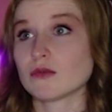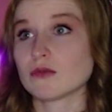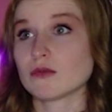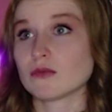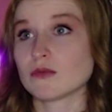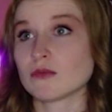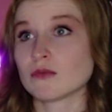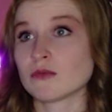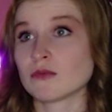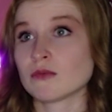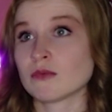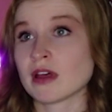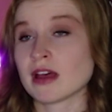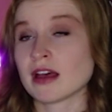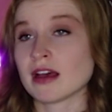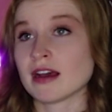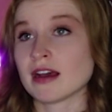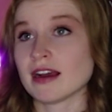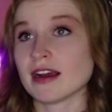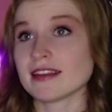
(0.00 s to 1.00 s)
sorry.
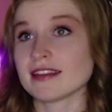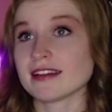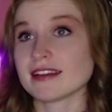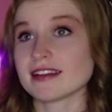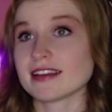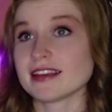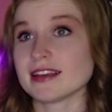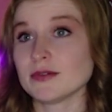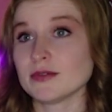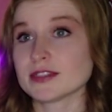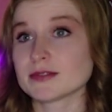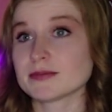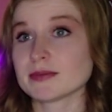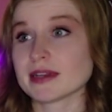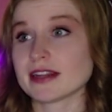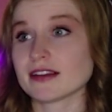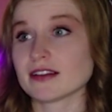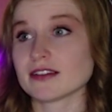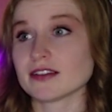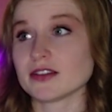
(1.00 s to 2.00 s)
I think he was
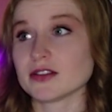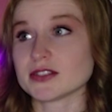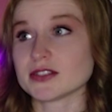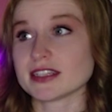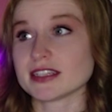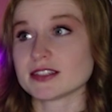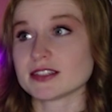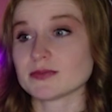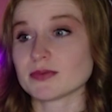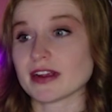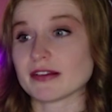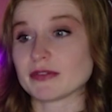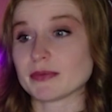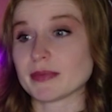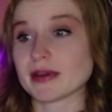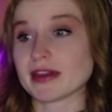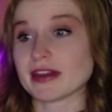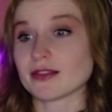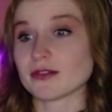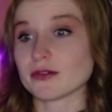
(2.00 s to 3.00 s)
planning on using his private
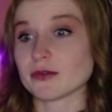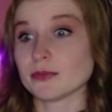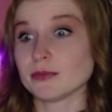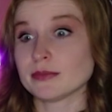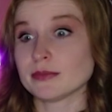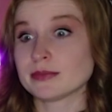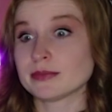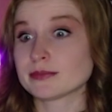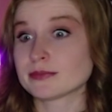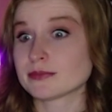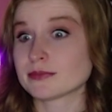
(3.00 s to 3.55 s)
bathroom.